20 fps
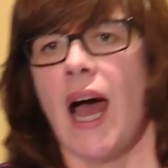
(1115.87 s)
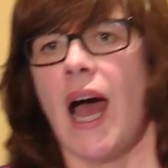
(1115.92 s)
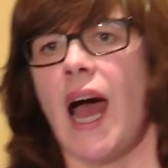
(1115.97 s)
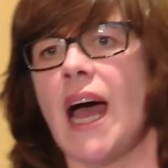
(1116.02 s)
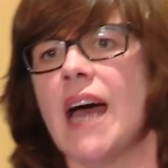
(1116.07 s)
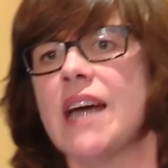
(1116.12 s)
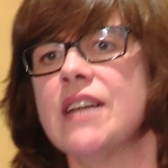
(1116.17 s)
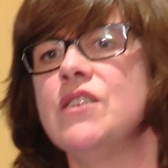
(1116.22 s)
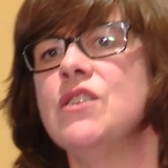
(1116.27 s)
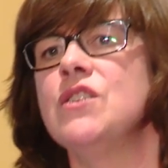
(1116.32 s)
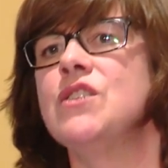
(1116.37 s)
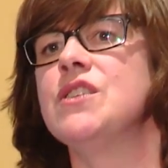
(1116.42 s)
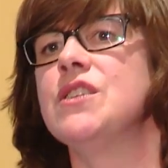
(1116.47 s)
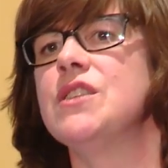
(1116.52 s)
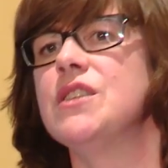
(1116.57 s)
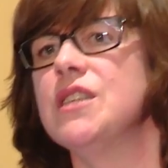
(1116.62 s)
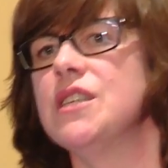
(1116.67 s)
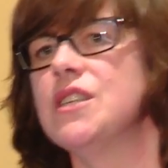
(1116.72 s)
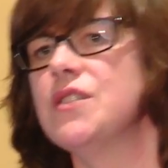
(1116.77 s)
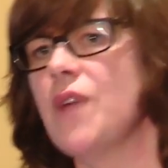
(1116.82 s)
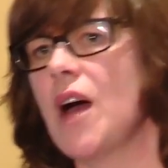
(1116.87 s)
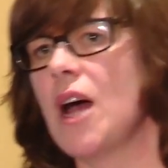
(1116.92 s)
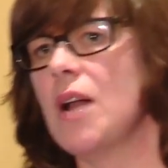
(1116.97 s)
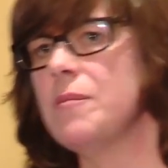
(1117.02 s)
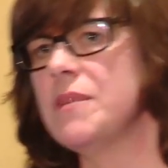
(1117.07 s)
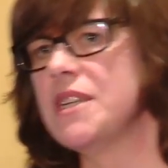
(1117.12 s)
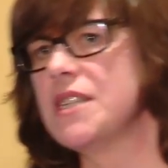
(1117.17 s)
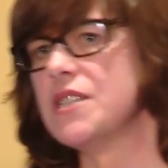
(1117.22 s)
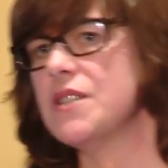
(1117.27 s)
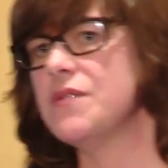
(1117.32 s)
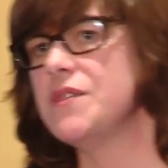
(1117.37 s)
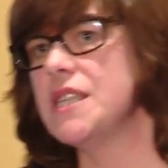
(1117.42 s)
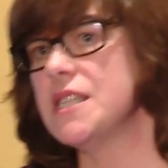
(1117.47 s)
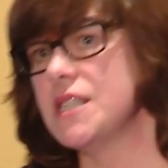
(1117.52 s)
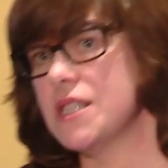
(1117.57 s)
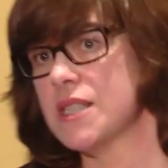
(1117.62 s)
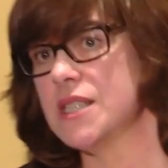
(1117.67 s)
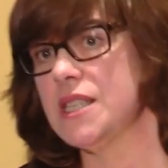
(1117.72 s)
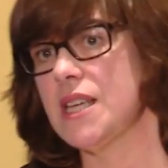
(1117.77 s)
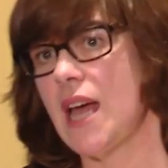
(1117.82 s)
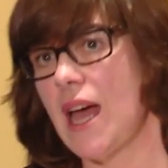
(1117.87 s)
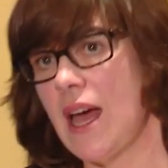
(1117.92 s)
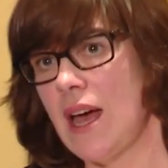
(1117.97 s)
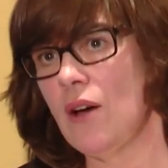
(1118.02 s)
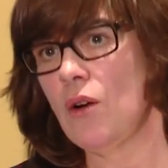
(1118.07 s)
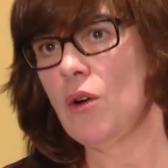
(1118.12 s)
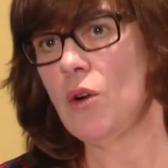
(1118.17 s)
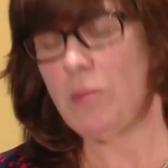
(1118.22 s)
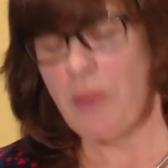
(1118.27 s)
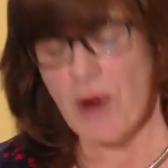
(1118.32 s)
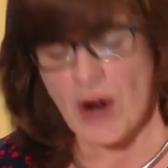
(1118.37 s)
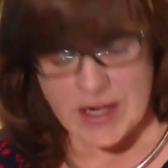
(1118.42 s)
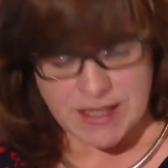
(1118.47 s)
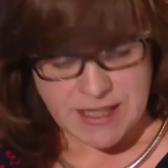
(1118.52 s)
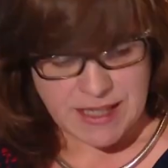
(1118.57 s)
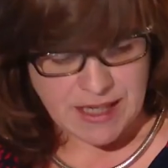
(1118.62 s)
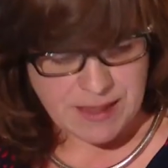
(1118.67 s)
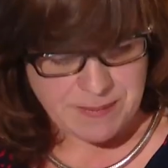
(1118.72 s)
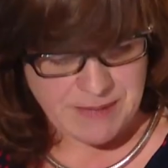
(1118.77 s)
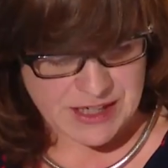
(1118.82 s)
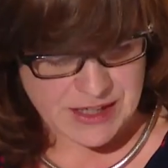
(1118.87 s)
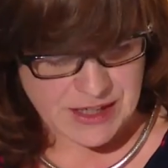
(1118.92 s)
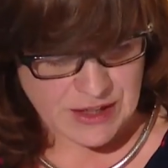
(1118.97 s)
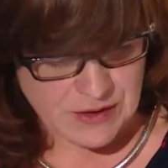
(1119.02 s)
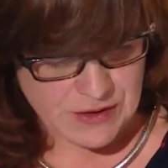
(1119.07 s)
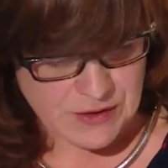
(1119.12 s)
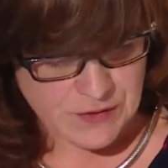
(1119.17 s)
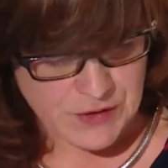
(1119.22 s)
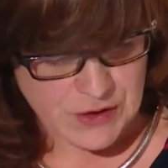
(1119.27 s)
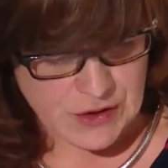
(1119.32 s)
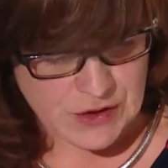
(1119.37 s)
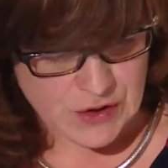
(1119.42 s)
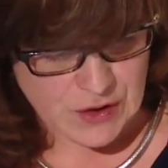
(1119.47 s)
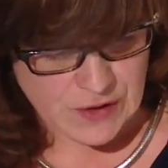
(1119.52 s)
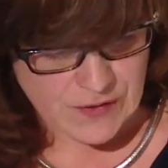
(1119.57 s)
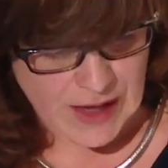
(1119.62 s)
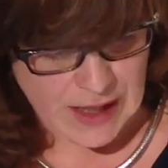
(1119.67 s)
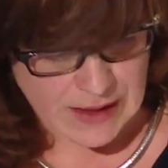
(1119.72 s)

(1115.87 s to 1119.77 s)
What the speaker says: and the development of this all-party committee on the future of